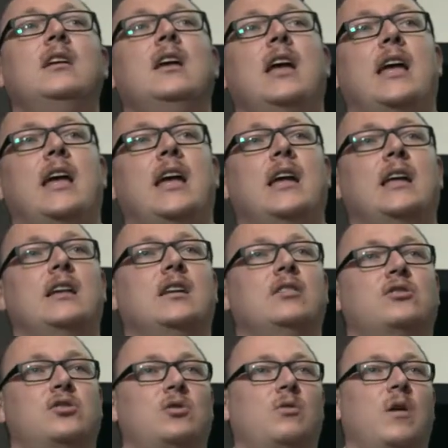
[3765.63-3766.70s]
And
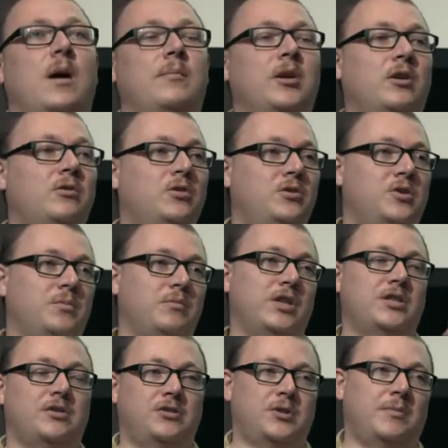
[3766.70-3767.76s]
so I'm going to go do some
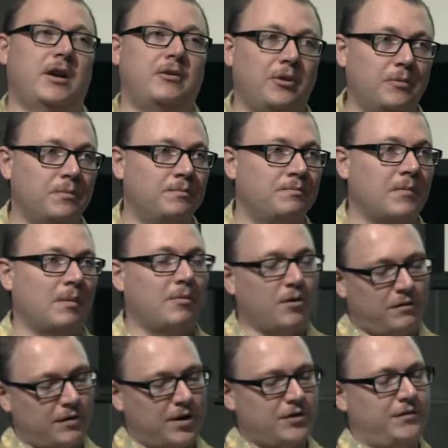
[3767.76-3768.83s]
research about you. I'm going to go
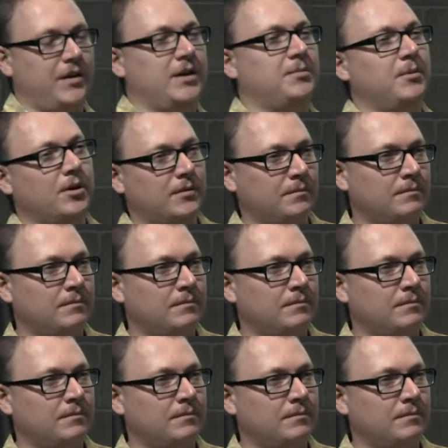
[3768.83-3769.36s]
find your Facebook.